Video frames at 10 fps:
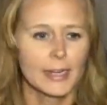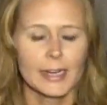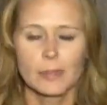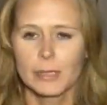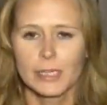
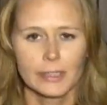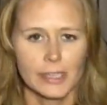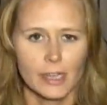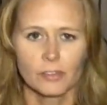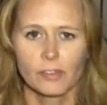I immediately
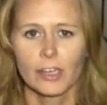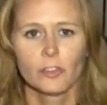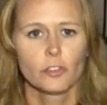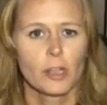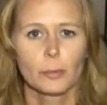got a
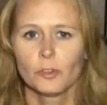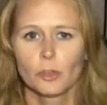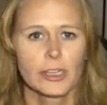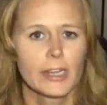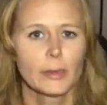second job,
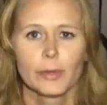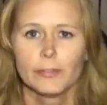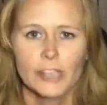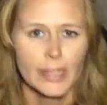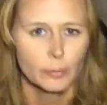started getting rid
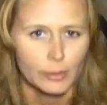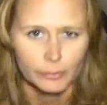of debt.